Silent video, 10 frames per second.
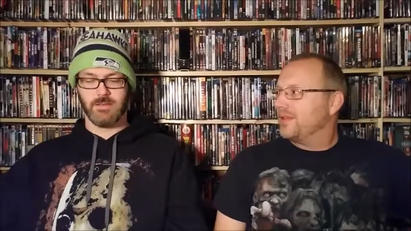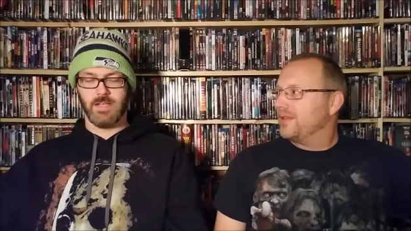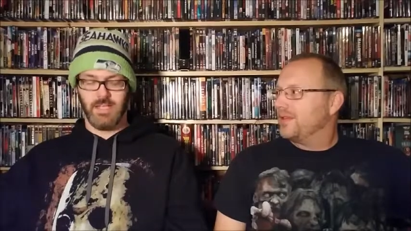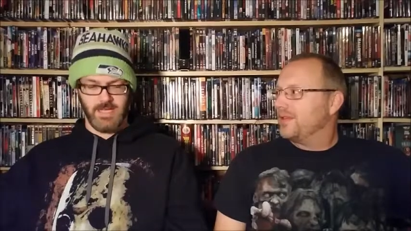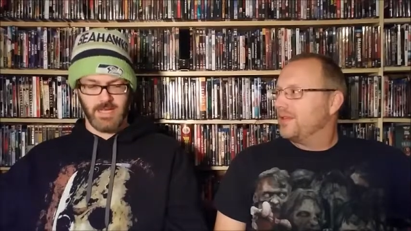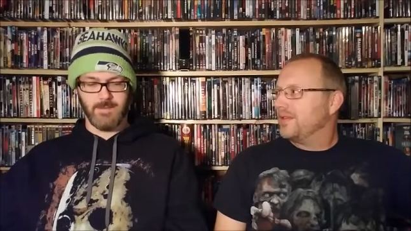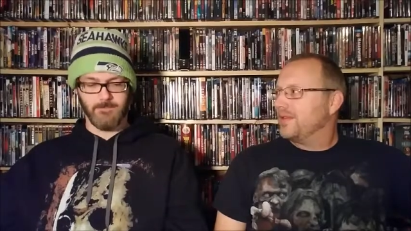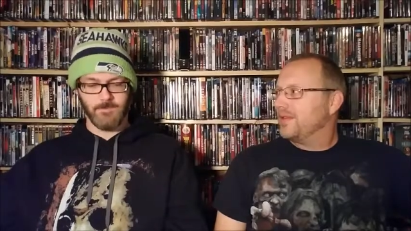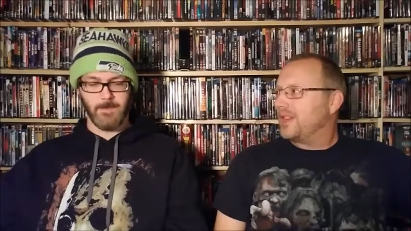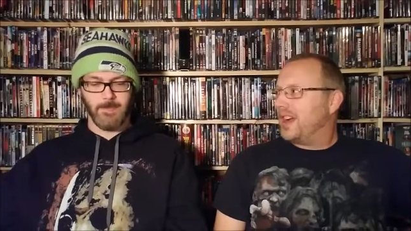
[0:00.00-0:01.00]
Speaker 1: yeah.
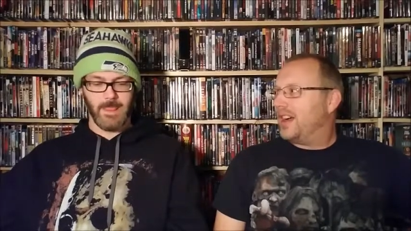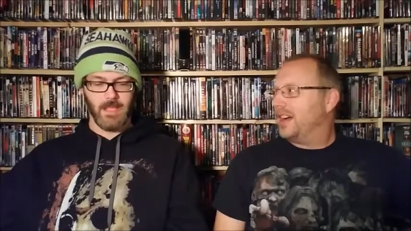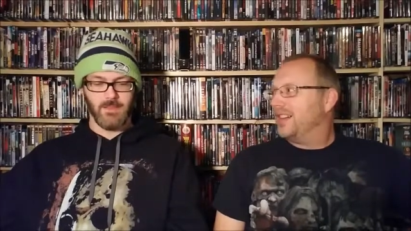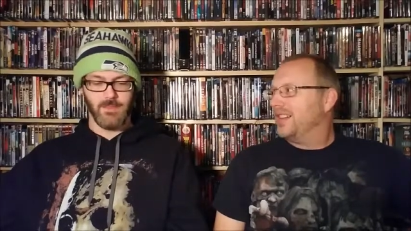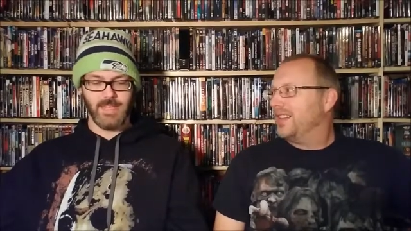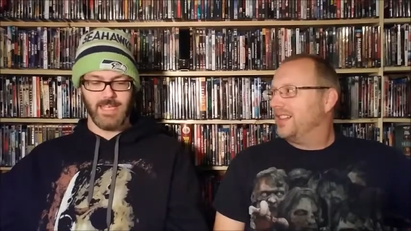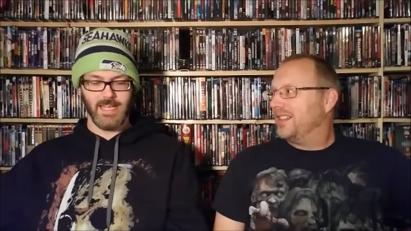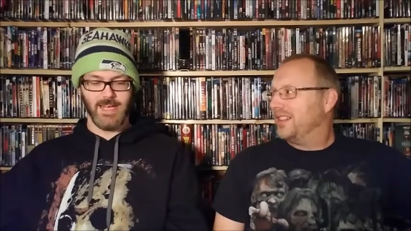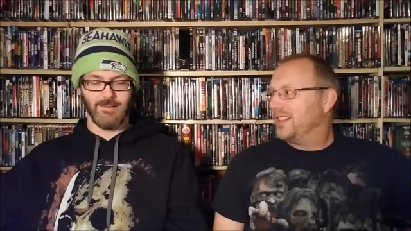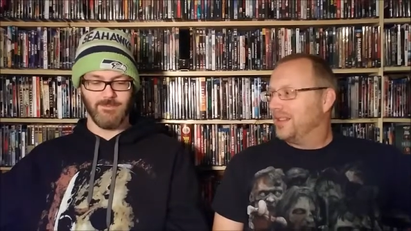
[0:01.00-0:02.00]
Yeah. The
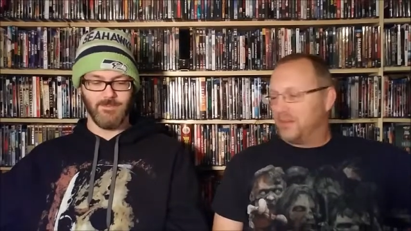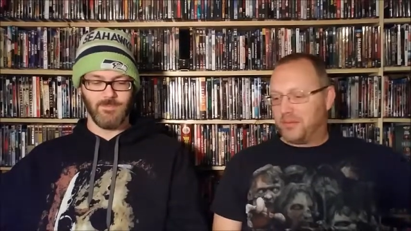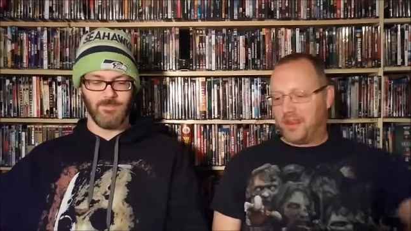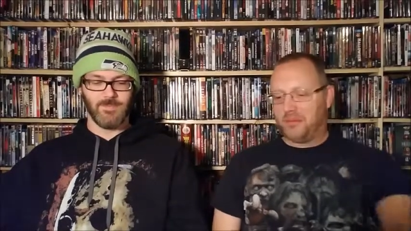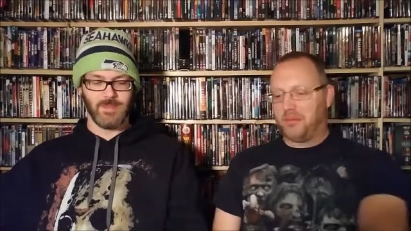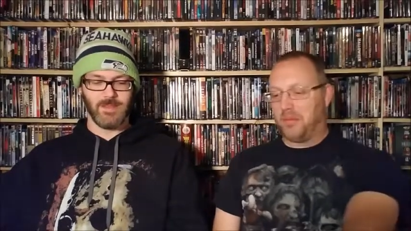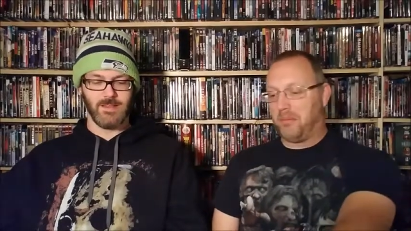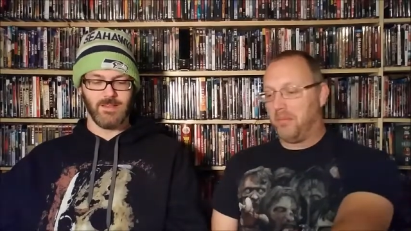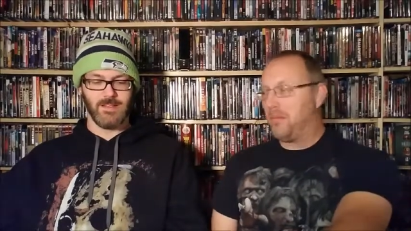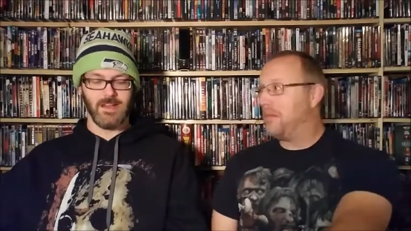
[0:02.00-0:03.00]
um.
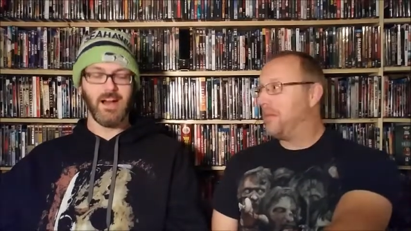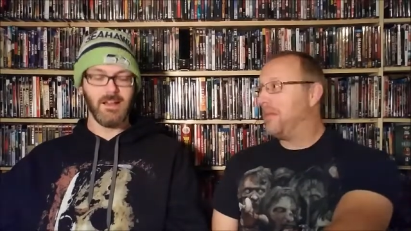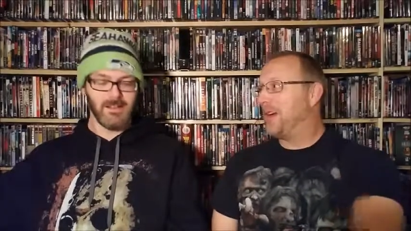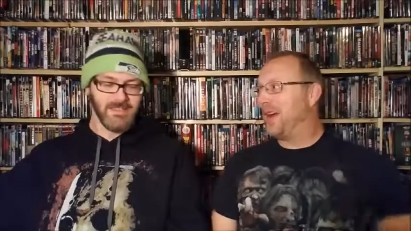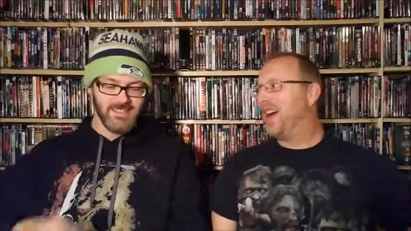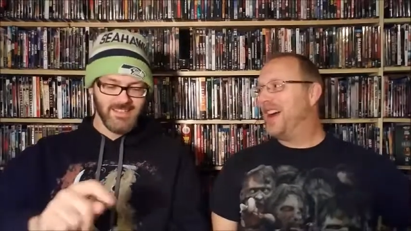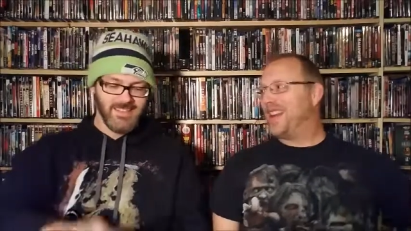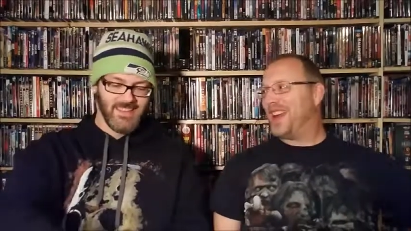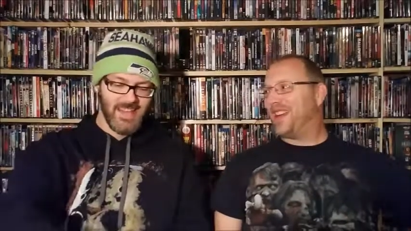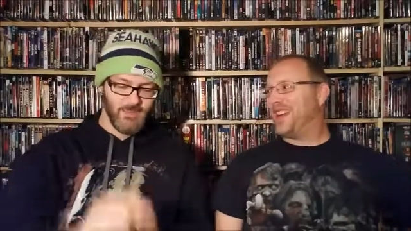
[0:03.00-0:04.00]
Uh huh. Uh huh.
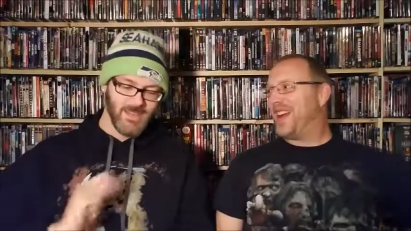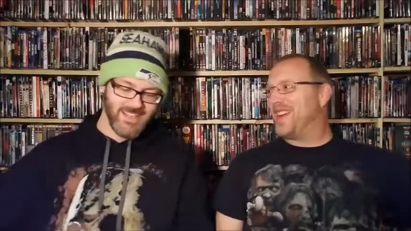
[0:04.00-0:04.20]
Yeah. That,